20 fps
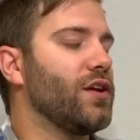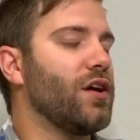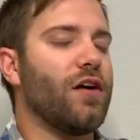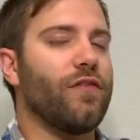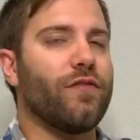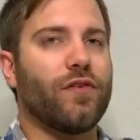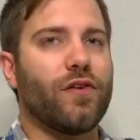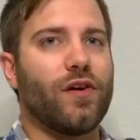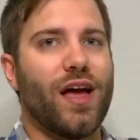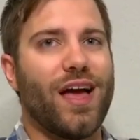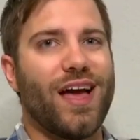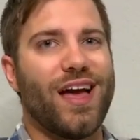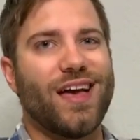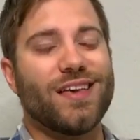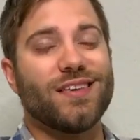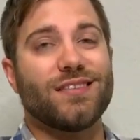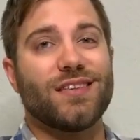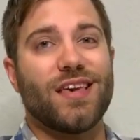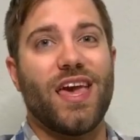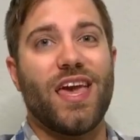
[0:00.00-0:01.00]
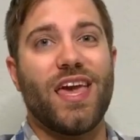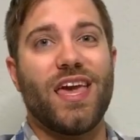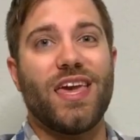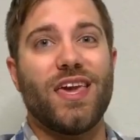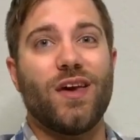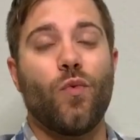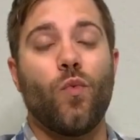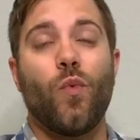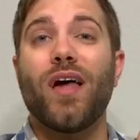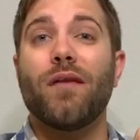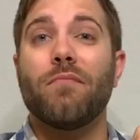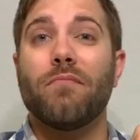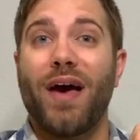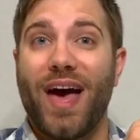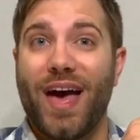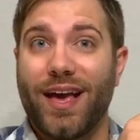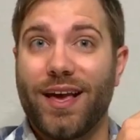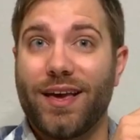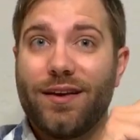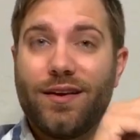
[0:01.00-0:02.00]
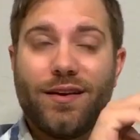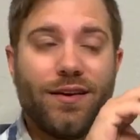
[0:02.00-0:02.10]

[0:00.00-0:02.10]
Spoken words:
cover as a wet bag.